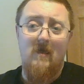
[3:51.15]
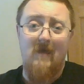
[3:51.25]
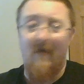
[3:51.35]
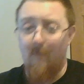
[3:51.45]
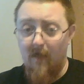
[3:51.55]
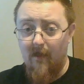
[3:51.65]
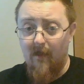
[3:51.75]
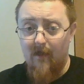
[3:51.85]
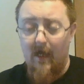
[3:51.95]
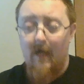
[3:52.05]
not for me.
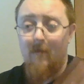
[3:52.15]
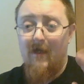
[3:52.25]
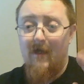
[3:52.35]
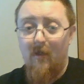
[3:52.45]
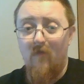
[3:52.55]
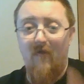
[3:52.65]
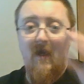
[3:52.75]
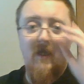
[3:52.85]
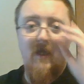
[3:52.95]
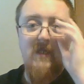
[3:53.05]
I, am not a huge
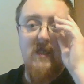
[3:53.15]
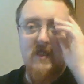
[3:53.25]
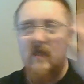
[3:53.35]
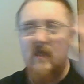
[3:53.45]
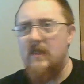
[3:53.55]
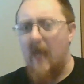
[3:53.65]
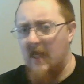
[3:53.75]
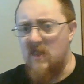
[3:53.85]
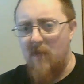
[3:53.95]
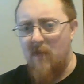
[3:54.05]
fan. It, doesn't
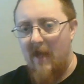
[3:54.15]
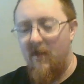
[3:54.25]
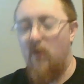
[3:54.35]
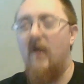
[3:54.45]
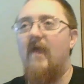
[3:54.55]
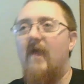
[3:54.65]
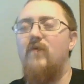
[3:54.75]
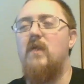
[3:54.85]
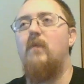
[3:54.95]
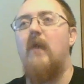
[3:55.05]
taste bad though. Like if
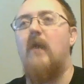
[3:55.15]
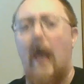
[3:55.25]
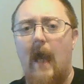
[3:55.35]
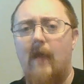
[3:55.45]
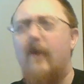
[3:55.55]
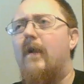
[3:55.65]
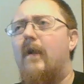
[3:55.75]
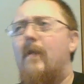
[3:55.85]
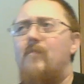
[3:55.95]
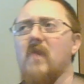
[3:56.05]
somebody had like
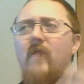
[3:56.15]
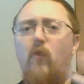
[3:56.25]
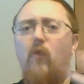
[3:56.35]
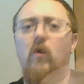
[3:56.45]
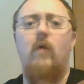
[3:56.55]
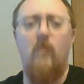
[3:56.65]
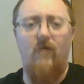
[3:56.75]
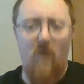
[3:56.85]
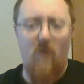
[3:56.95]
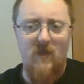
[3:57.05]
if you went over to
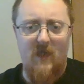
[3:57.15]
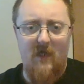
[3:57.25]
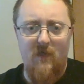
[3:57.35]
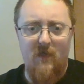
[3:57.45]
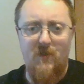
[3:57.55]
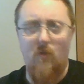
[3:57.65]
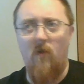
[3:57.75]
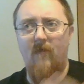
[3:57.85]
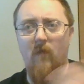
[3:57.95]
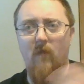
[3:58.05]
a friend's house
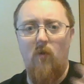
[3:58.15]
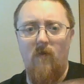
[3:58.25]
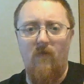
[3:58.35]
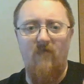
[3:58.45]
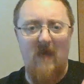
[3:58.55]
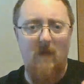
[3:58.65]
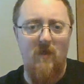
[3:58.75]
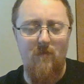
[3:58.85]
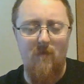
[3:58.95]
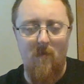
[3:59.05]
or if you went over to a
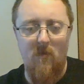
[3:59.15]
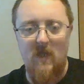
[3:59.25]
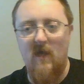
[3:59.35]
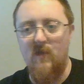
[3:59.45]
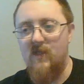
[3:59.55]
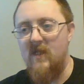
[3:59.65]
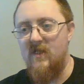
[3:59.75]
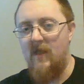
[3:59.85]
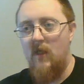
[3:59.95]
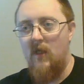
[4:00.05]
family member's house and they
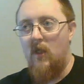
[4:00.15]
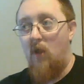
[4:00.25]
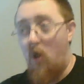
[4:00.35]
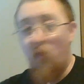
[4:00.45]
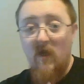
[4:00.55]
said, "Oh,